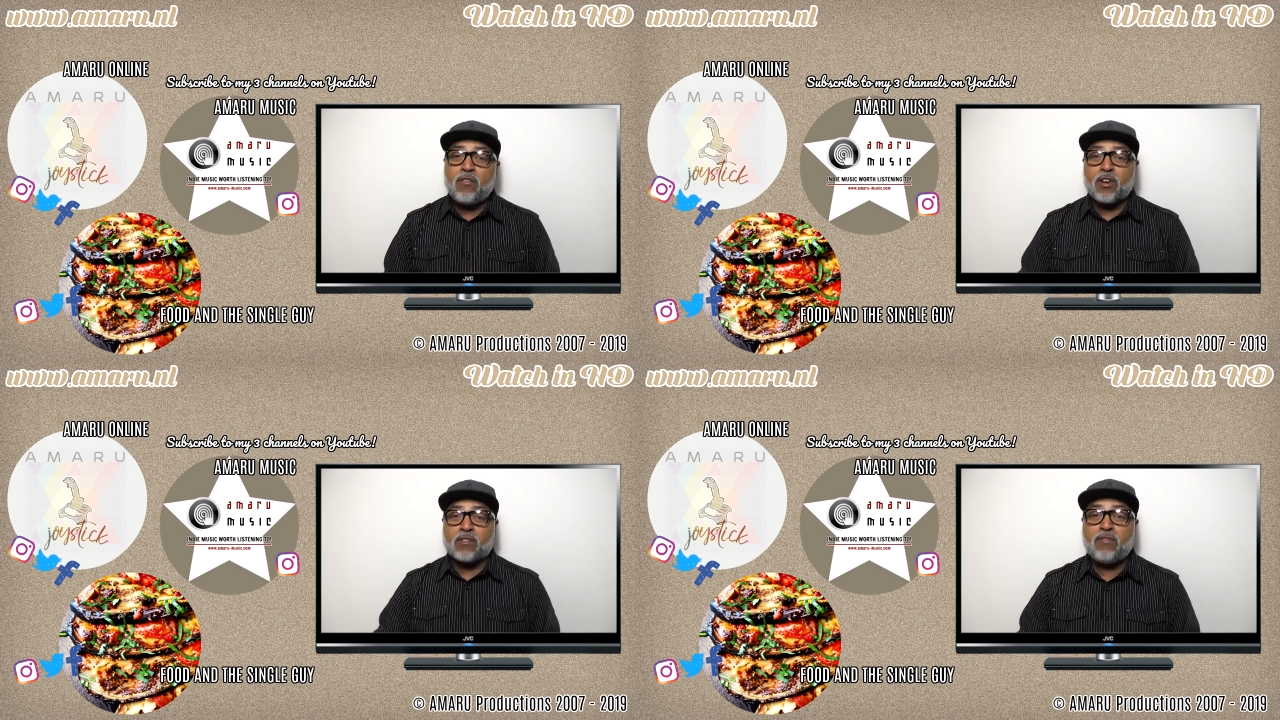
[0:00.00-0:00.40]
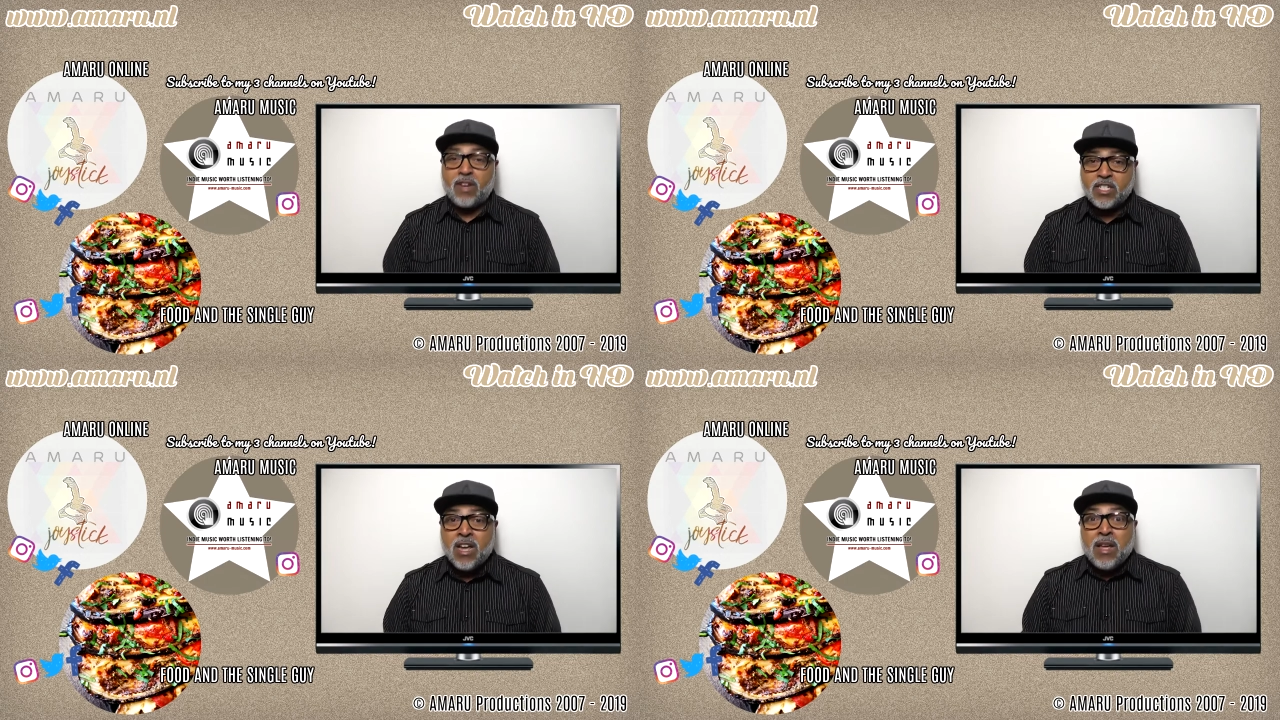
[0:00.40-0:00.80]
of your
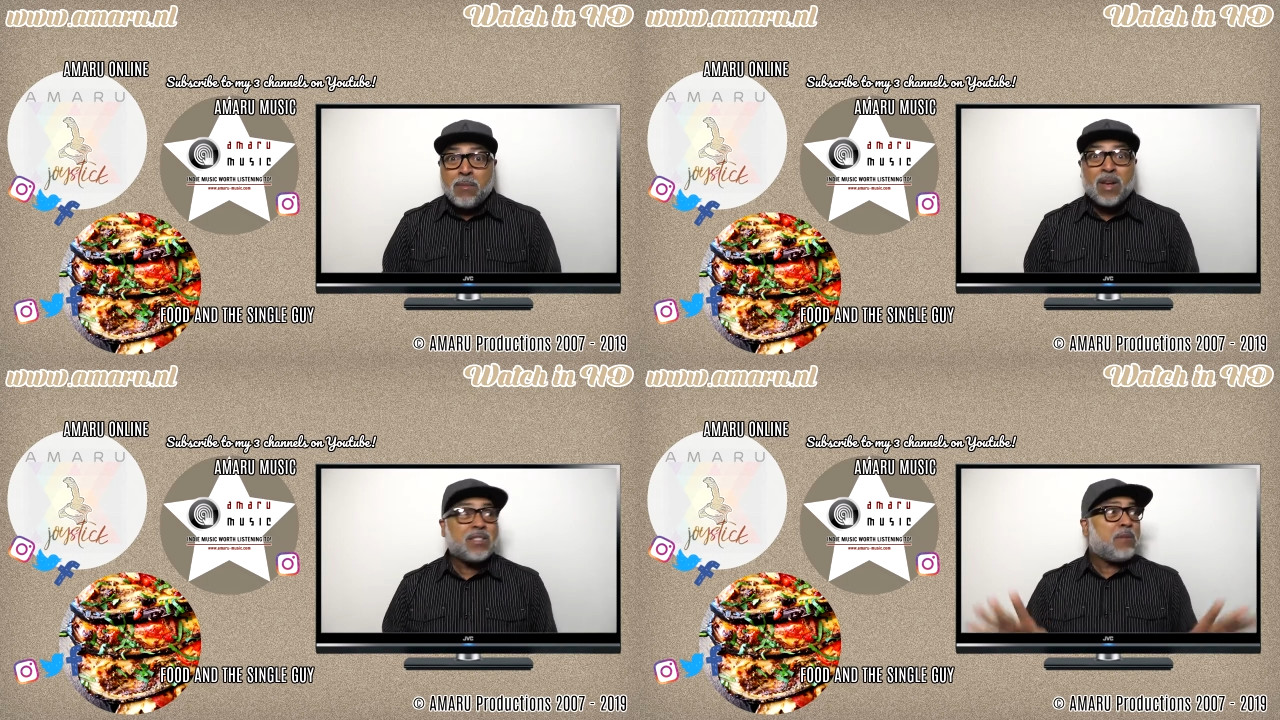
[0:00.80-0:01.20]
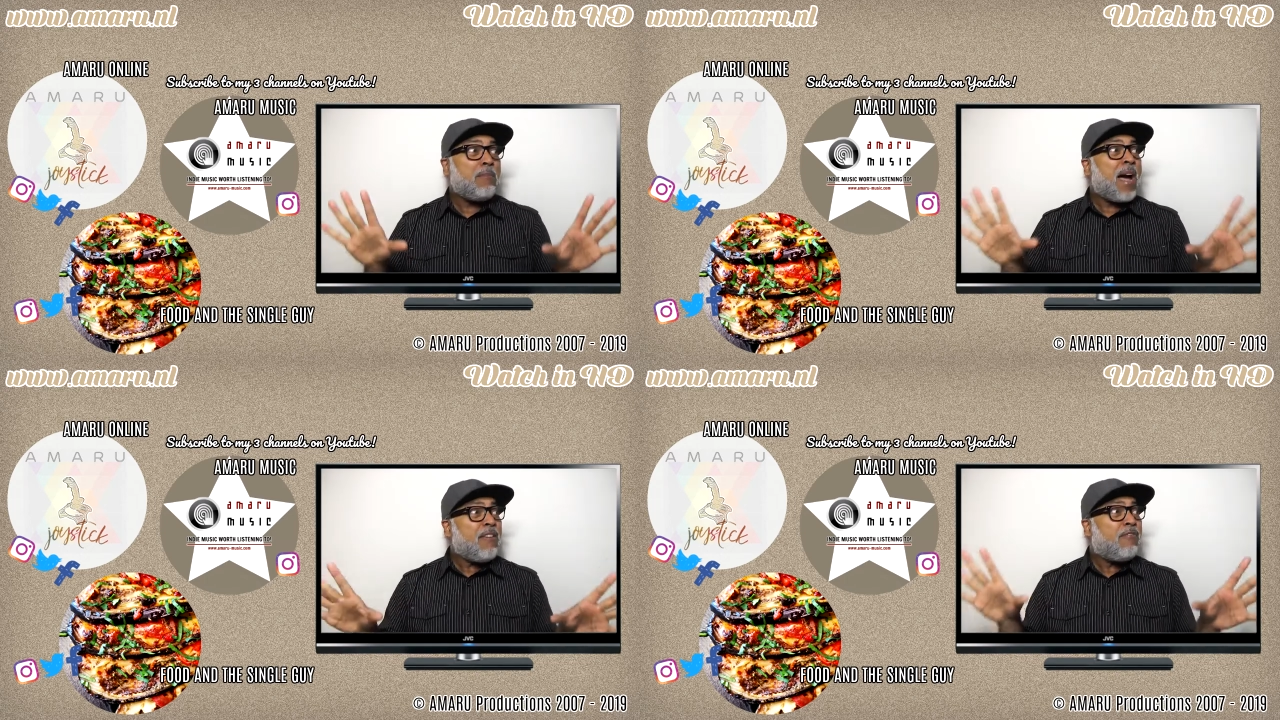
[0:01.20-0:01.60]
fish. Because
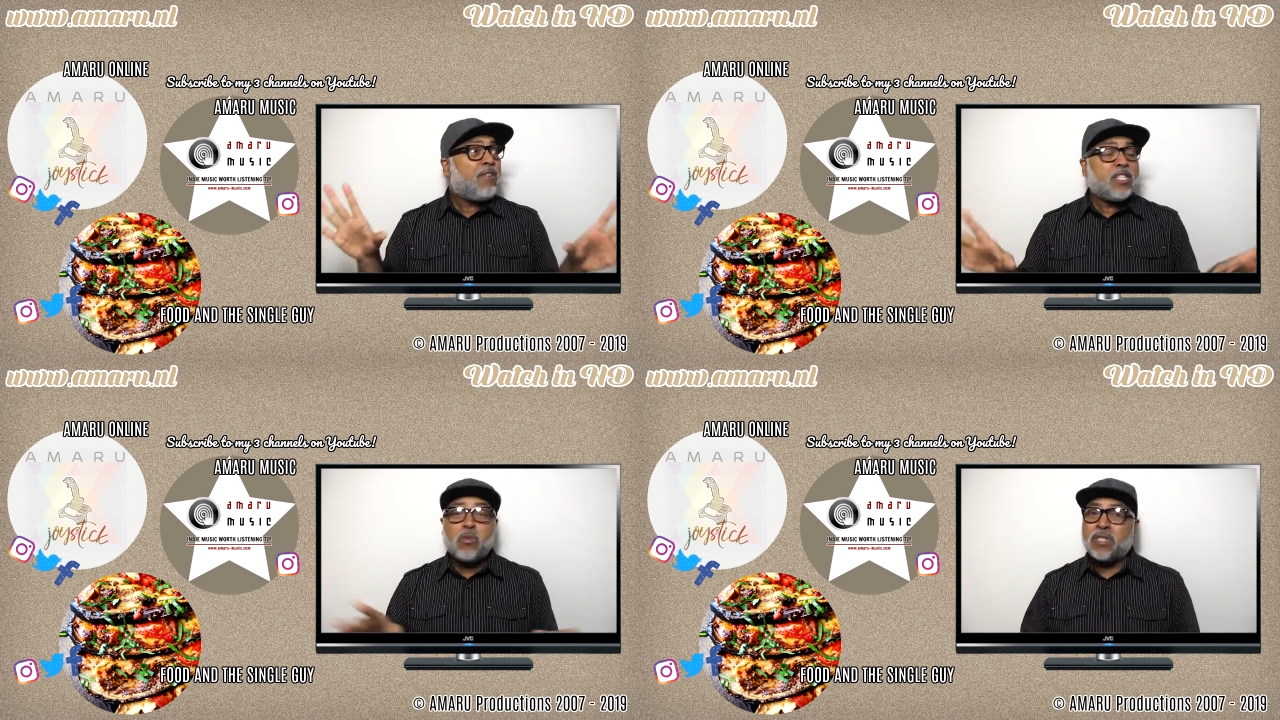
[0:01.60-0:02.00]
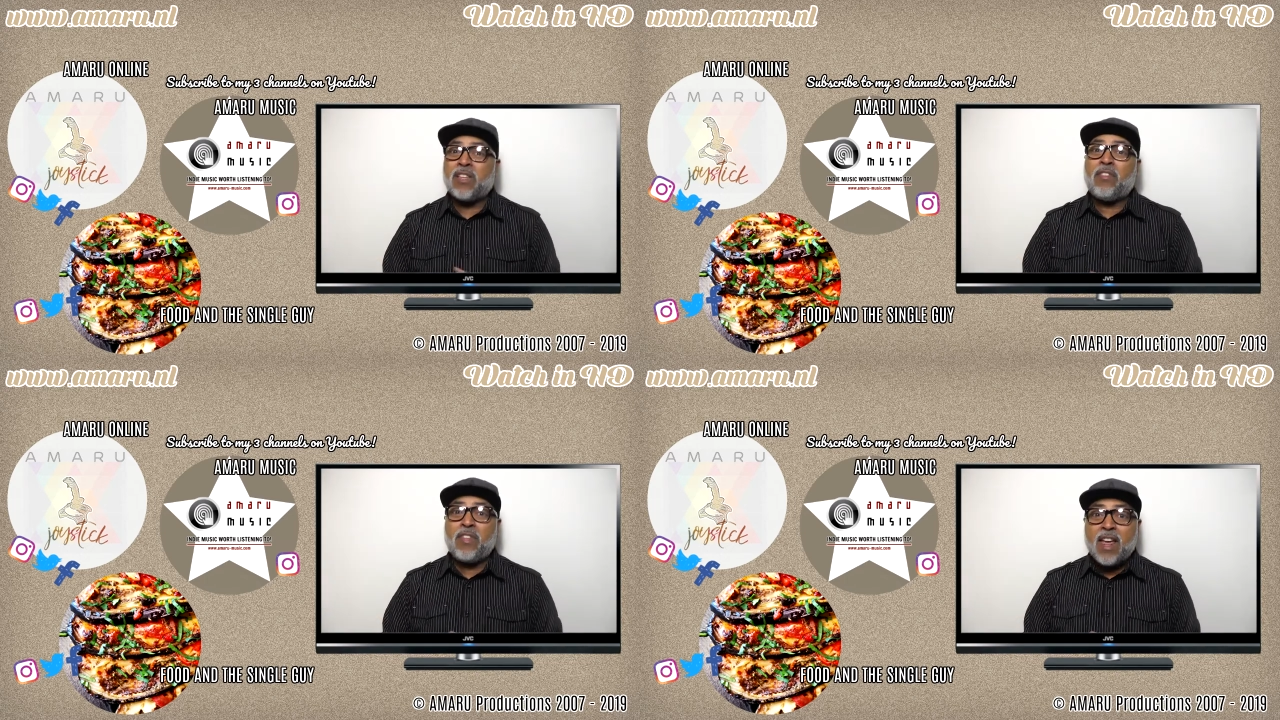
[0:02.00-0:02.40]
my fish
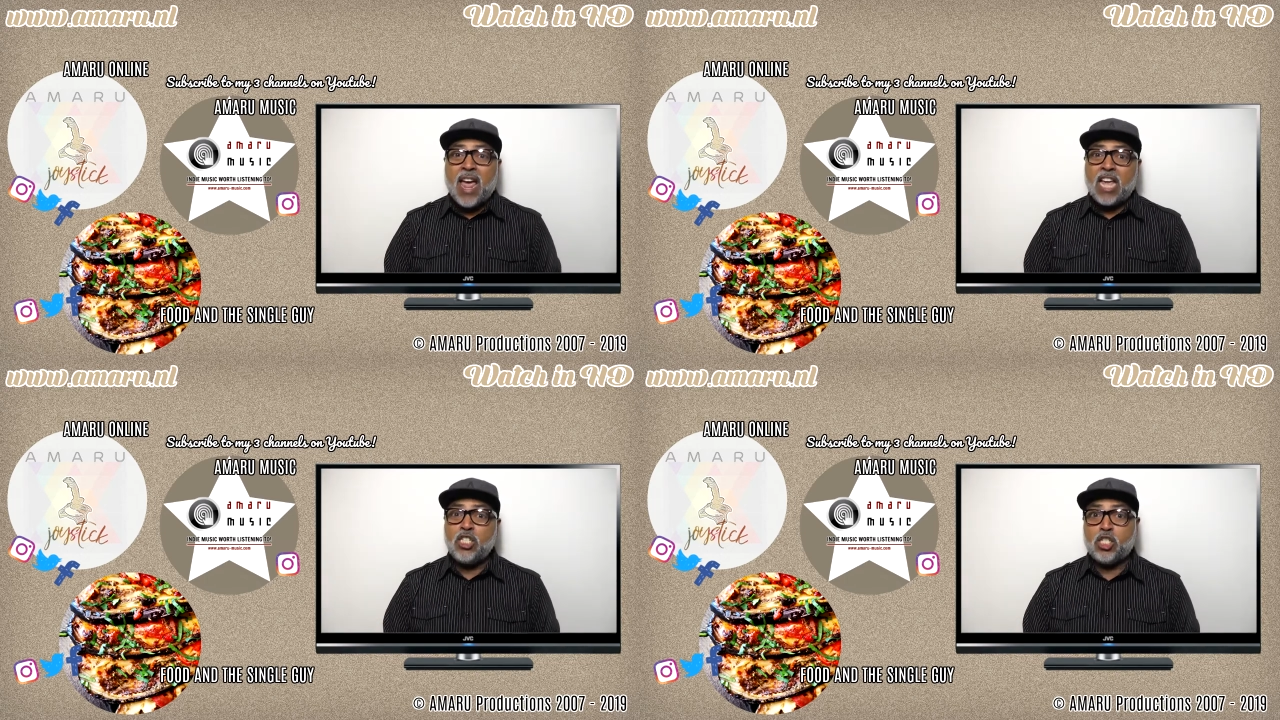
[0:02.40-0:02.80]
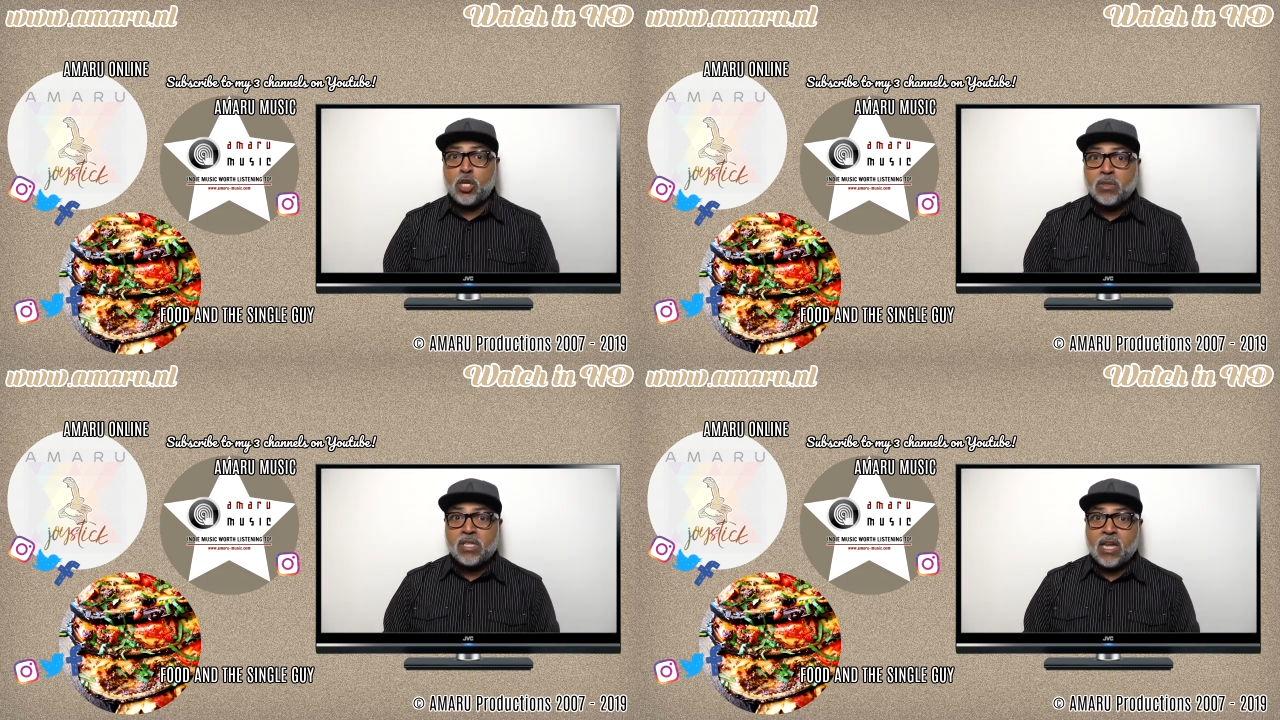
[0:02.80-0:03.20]
was thick and
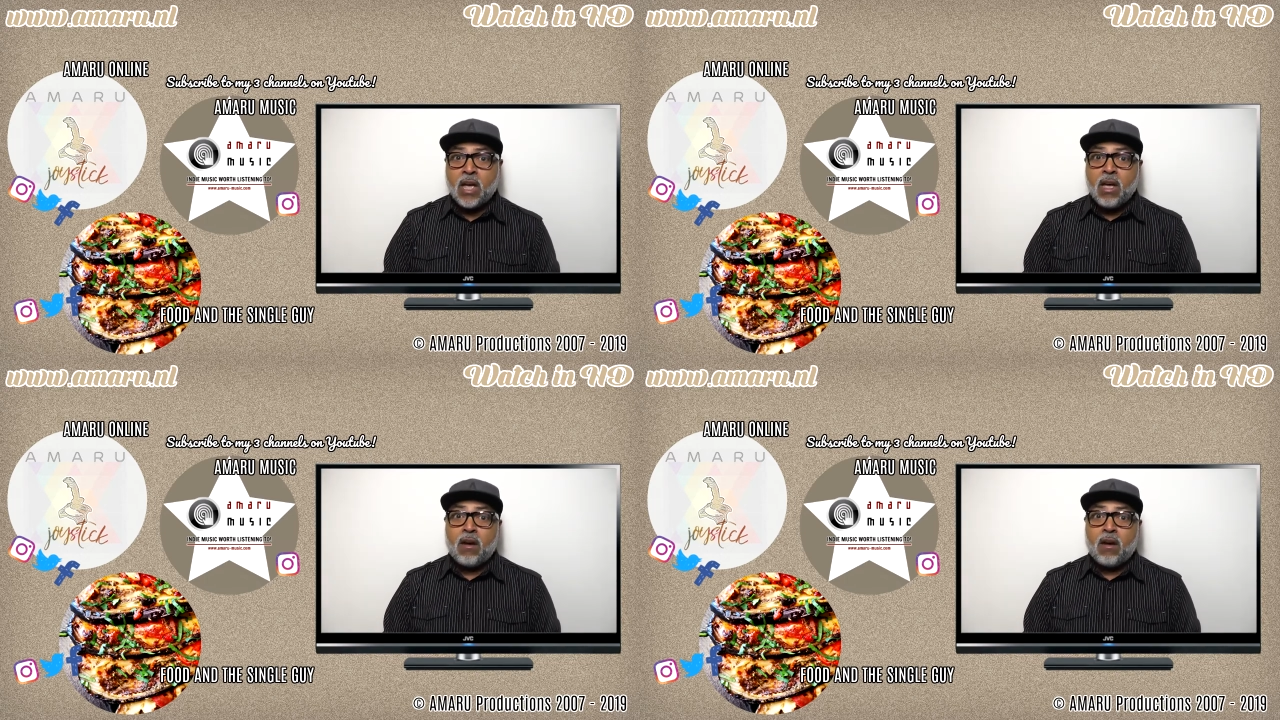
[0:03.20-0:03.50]
juicy.